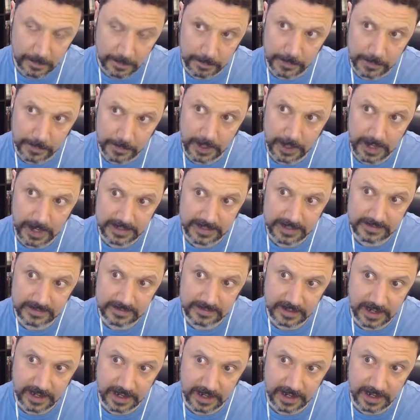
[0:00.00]
But
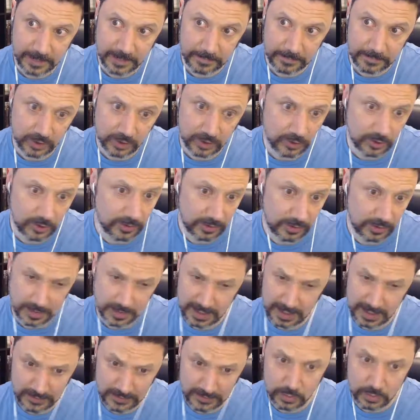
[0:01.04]
um, you're,
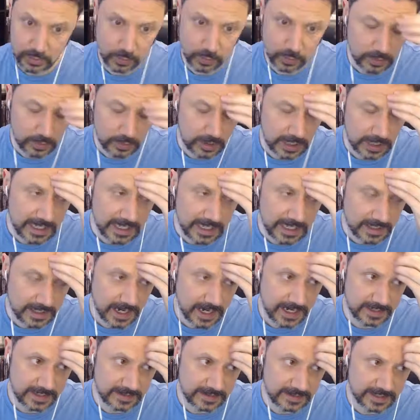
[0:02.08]
if you like the
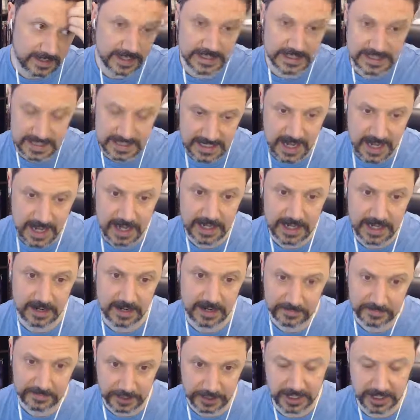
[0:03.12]
idea instead of
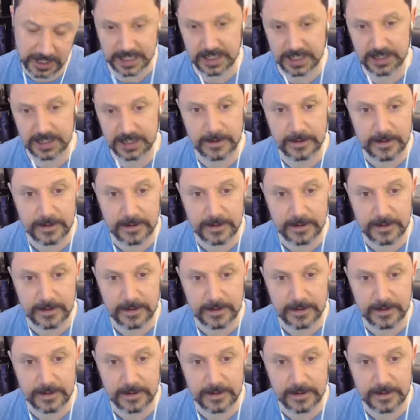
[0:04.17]
playing,